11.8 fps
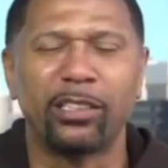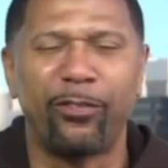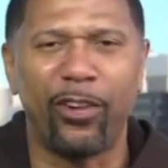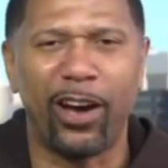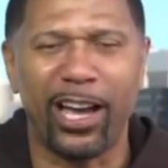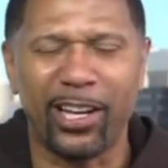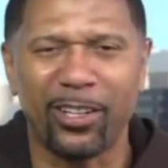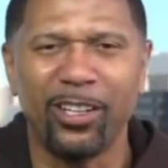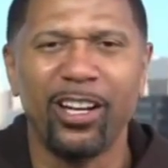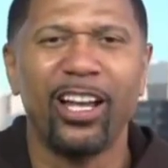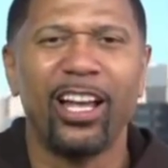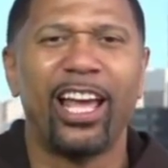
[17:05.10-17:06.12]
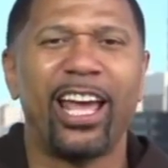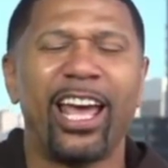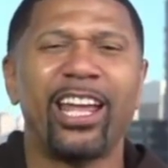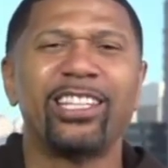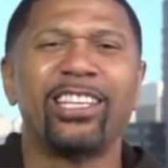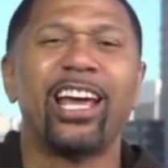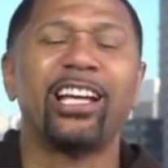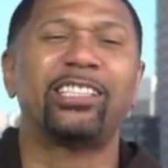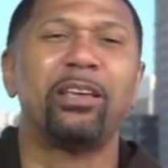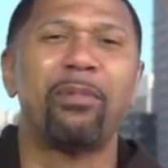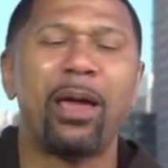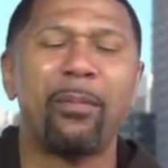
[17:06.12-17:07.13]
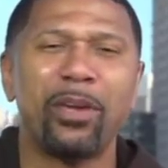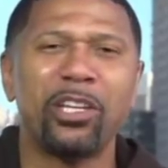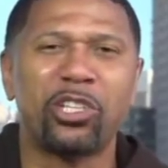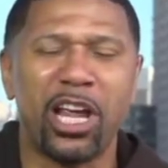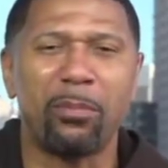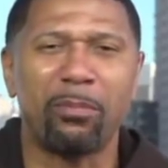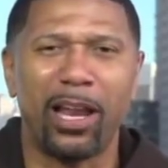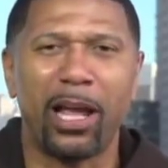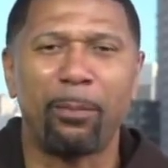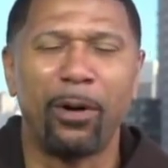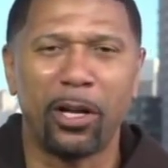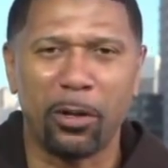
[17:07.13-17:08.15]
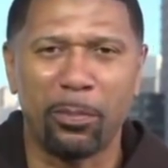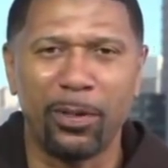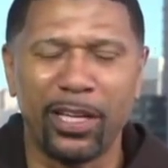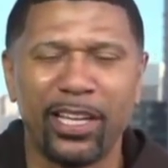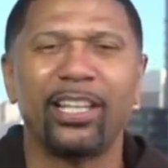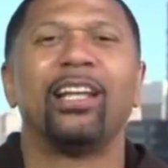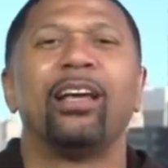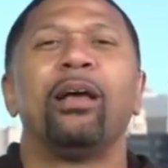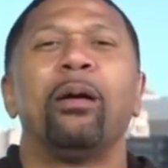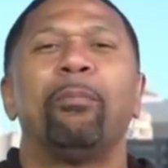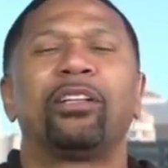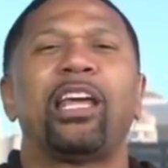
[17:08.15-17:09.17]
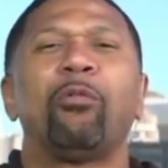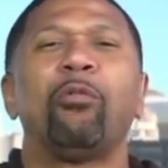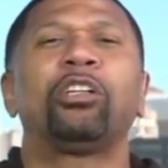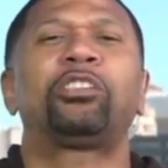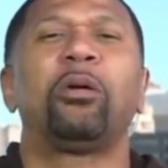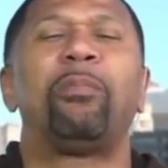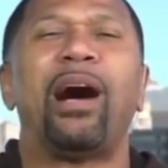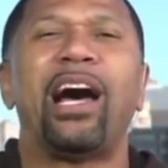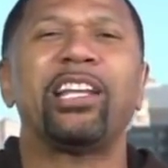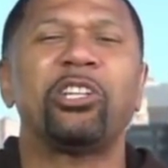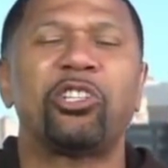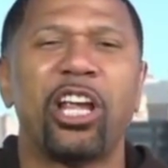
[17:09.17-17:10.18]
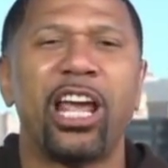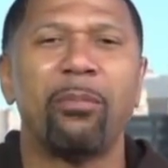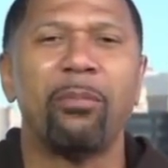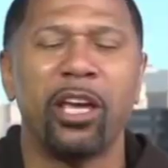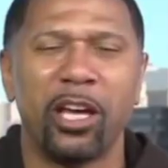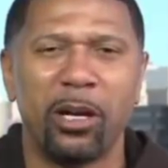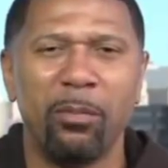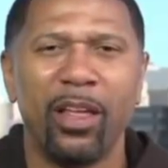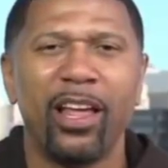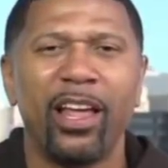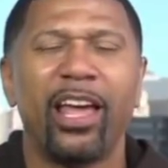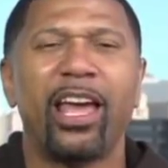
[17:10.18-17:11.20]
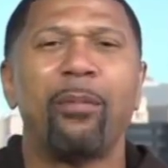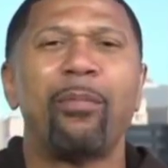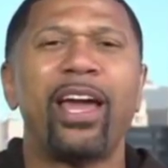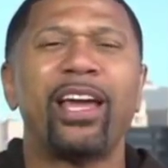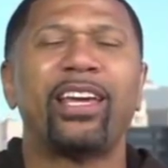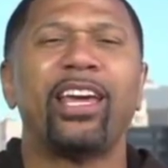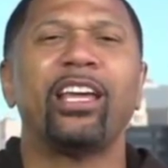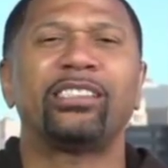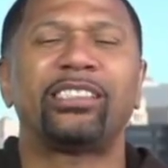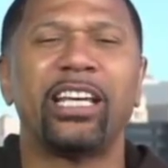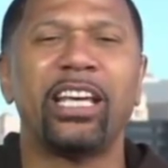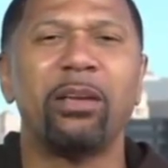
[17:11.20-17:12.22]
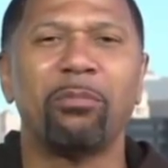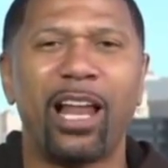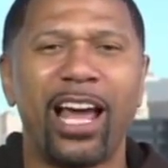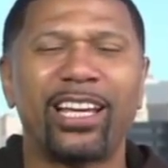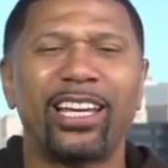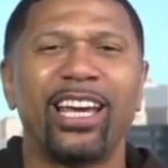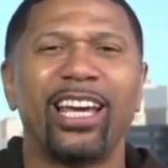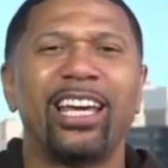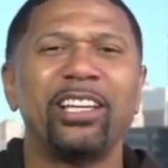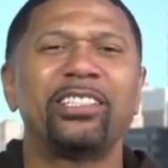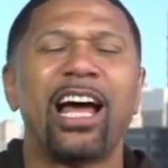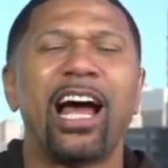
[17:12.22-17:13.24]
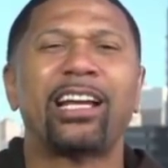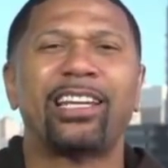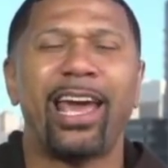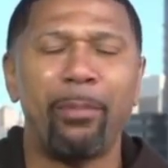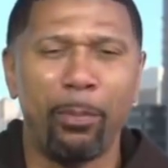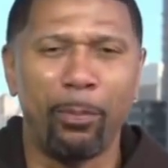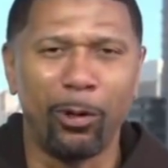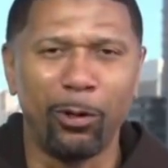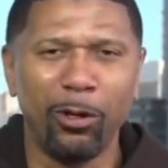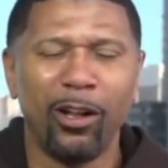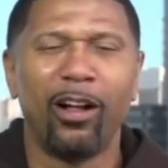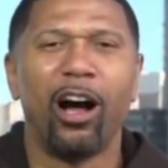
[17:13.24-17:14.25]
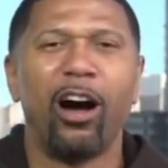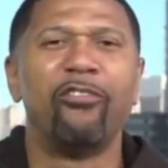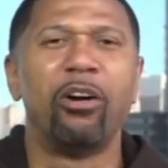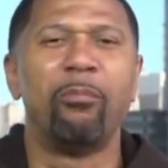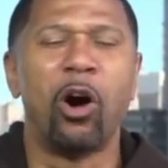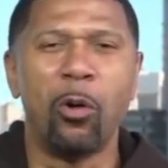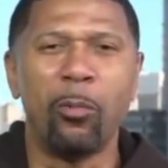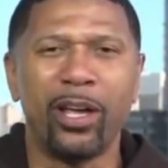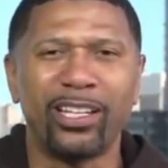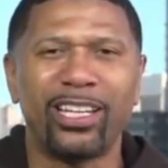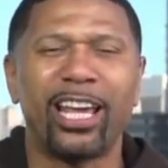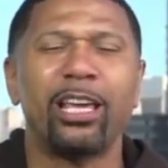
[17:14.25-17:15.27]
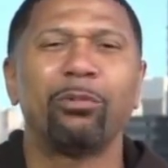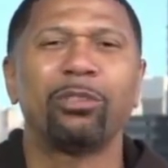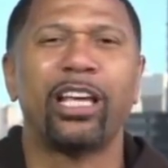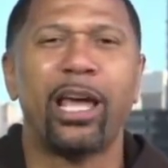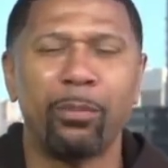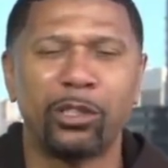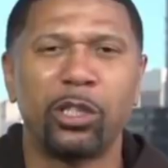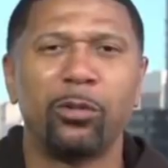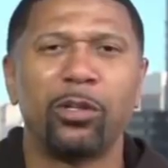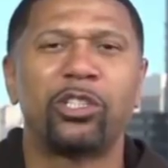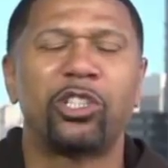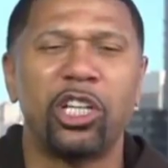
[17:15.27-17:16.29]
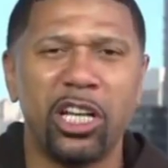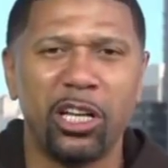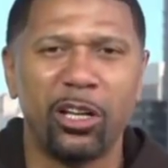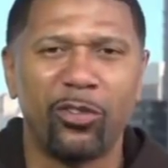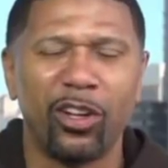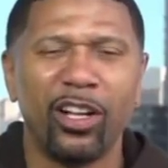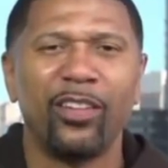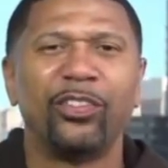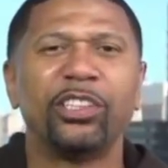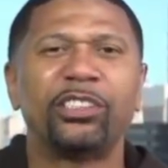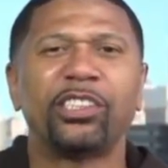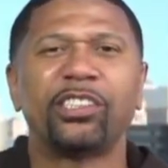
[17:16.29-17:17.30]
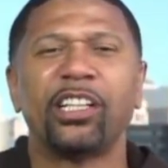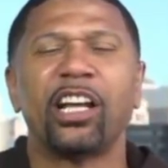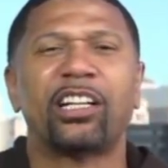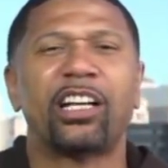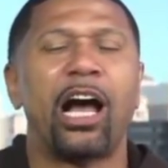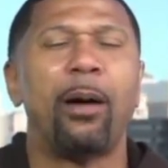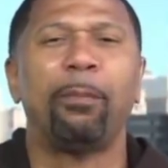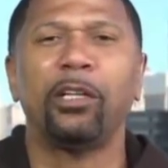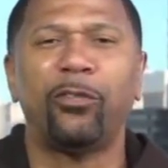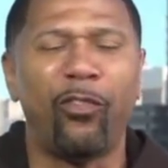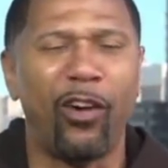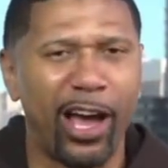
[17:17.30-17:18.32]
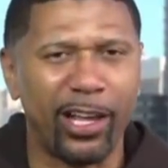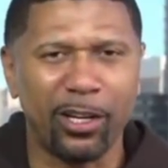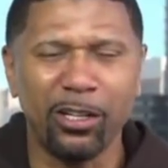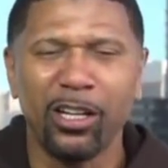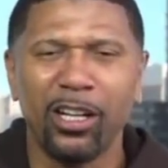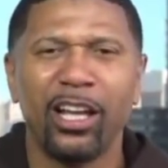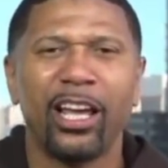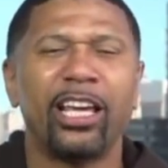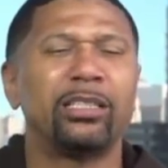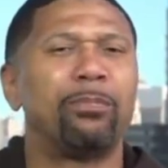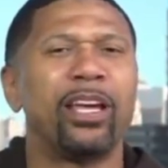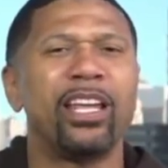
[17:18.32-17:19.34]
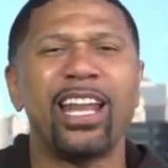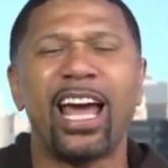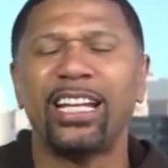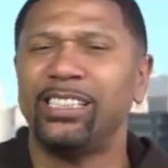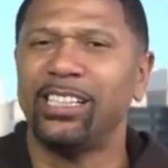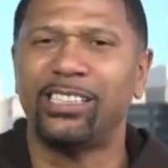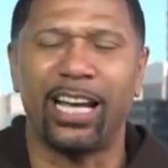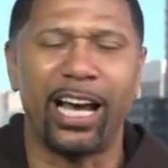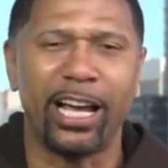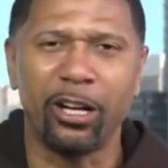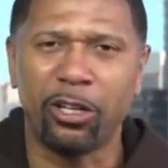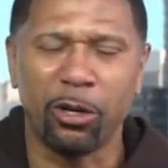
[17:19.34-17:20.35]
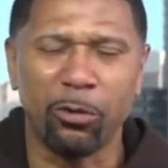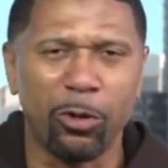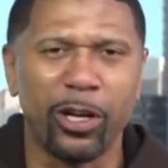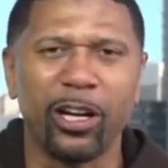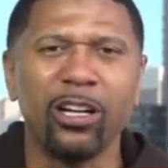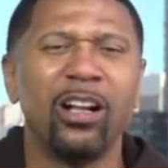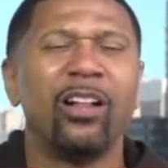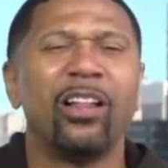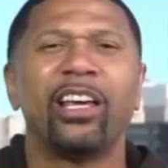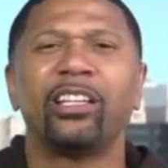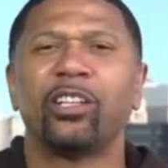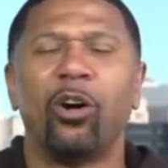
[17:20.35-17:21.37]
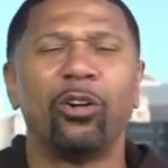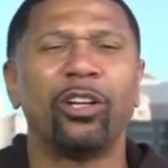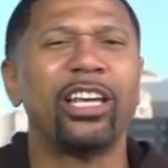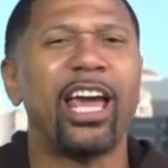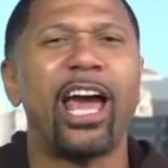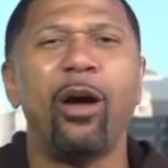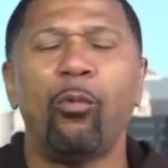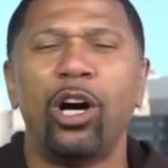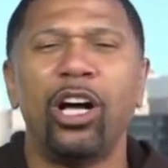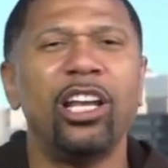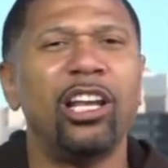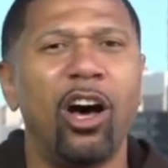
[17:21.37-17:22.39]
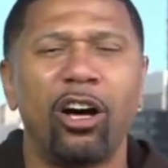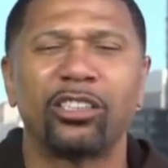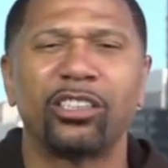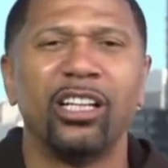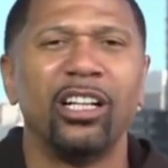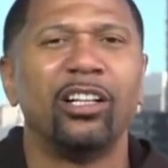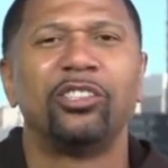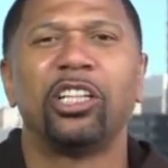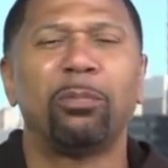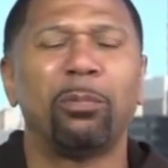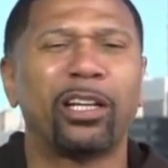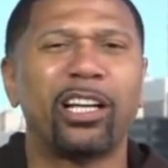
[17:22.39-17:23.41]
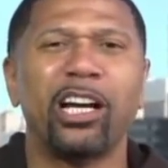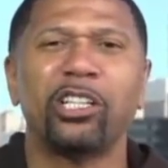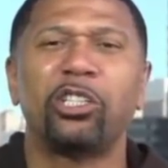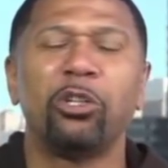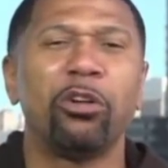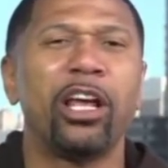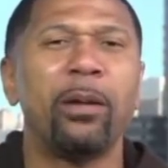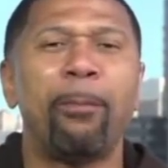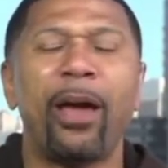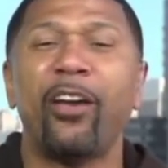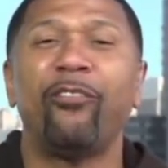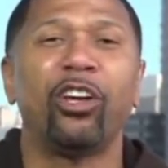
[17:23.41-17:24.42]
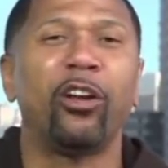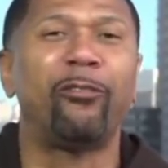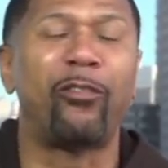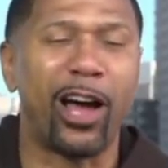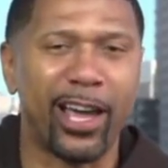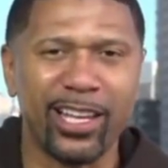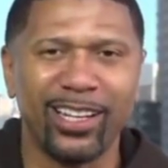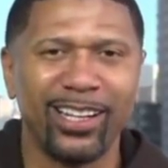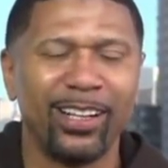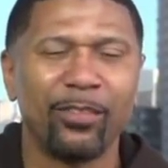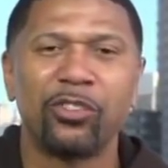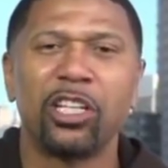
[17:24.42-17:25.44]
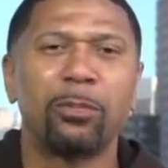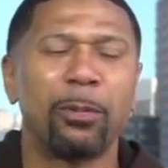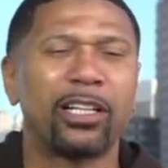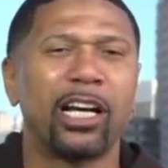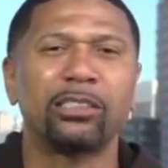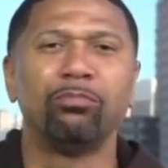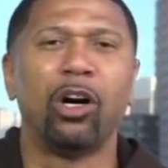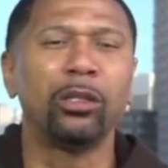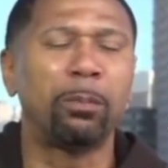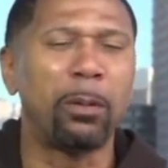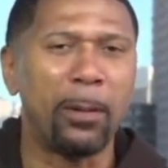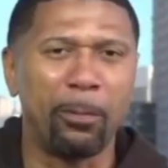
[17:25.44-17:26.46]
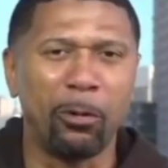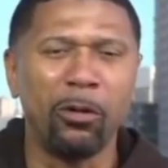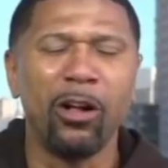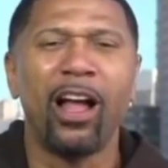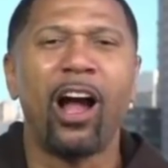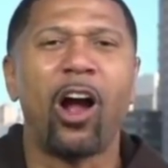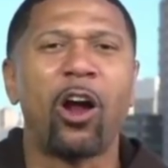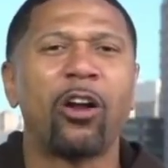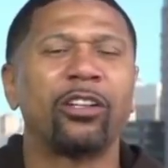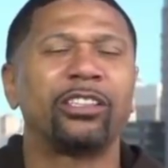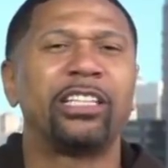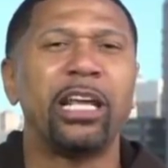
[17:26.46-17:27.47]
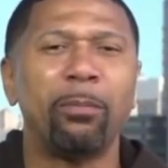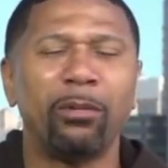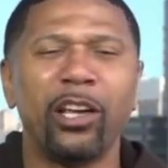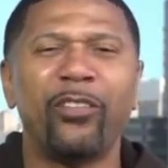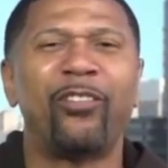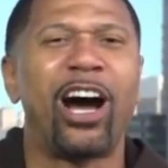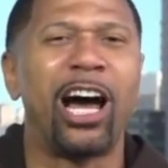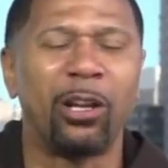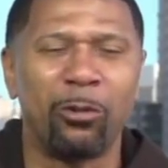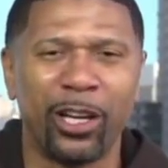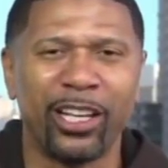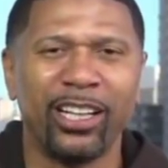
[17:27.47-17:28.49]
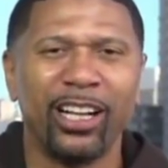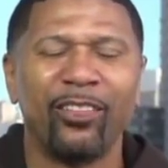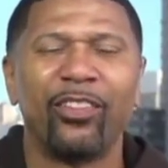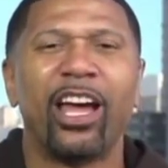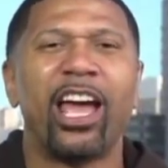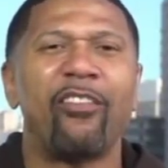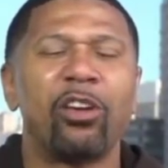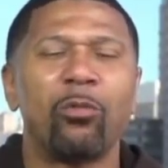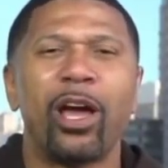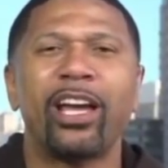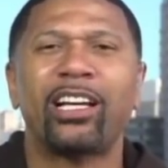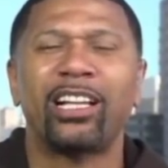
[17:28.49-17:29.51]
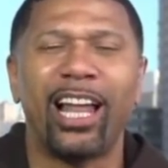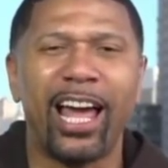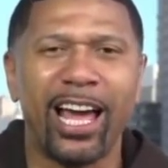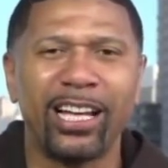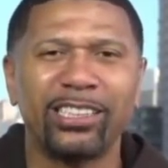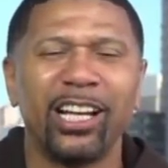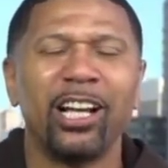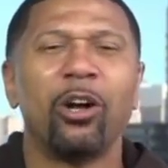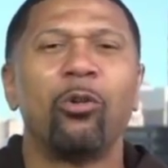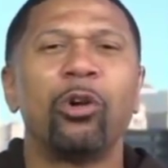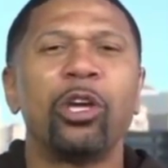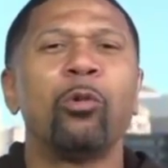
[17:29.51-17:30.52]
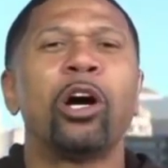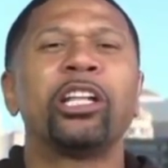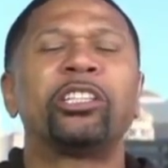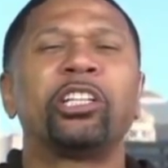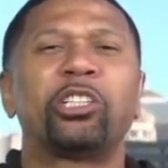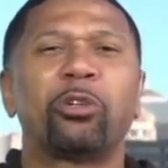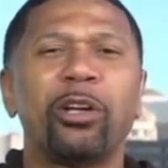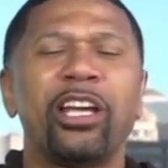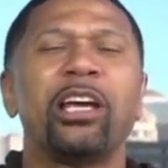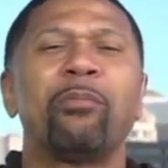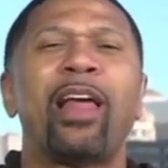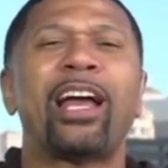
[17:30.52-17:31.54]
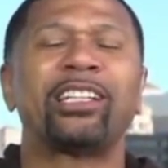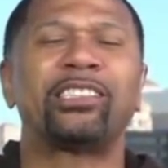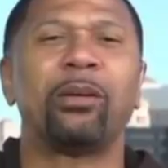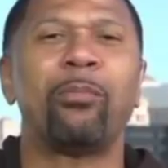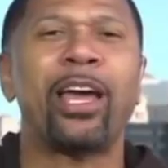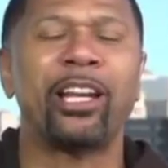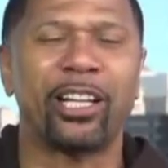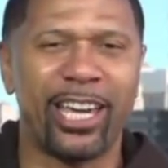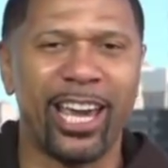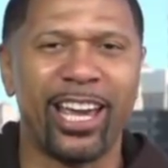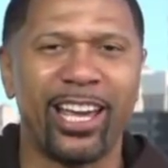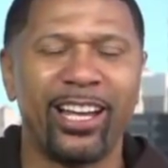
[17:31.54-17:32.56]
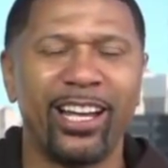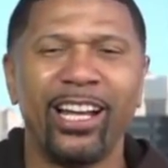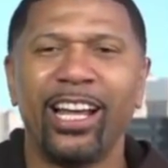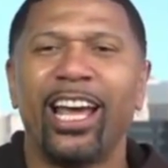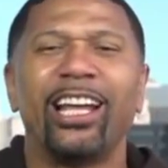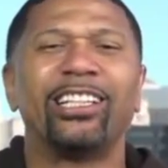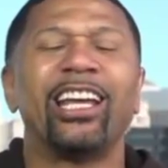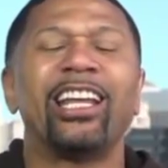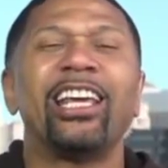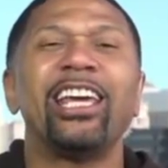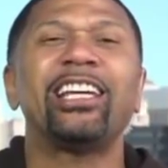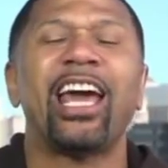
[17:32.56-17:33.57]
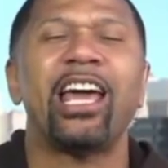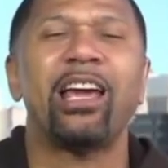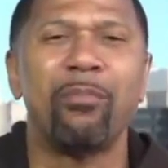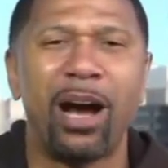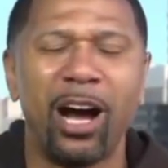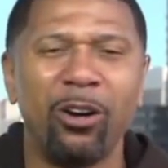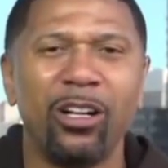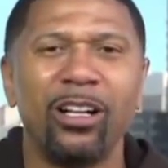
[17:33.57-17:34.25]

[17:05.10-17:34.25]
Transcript: fighter, and yes, he may be shaped like Butterbean, but they want to body shame him and make it seem like he's not capable of a moment that he was able to achieve. This is an accomplished fighter. He's been at his entire career. He's only had one loss. Just because you didn't pay for the fight, just because most people aren't deeply following the heavyweight class, we wanted to treat him like a tomato can. And then he came out